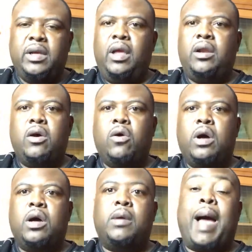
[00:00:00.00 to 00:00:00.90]

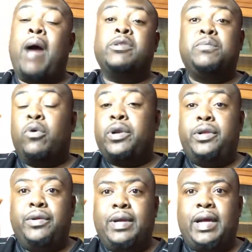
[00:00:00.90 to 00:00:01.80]
I was born
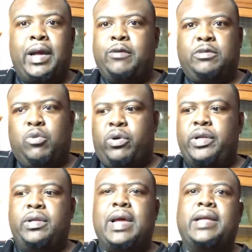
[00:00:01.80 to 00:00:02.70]
in the
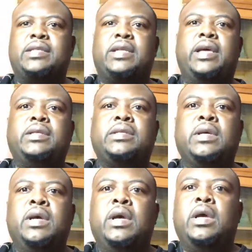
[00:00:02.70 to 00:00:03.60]
United States.
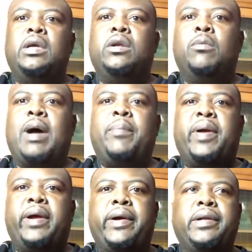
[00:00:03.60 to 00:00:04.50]
My
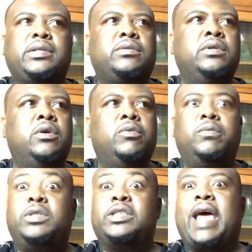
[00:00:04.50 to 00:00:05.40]
parents,
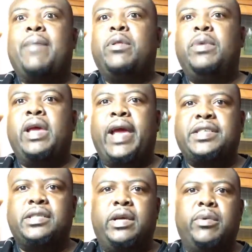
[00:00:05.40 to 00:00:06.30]
just happened to be
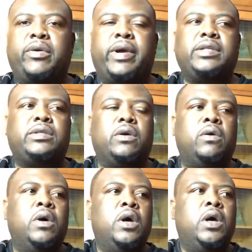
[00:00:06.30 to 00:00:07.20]
Haitian immigrants.
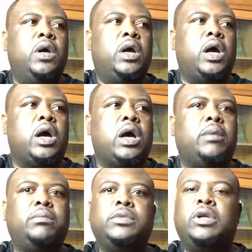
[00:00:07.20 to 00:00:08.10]
So,
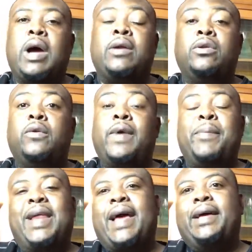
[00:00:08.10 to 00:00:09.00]
I don't
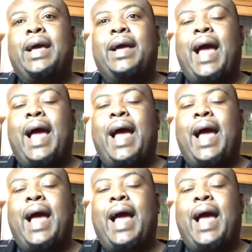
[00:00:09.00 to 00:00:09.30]
know.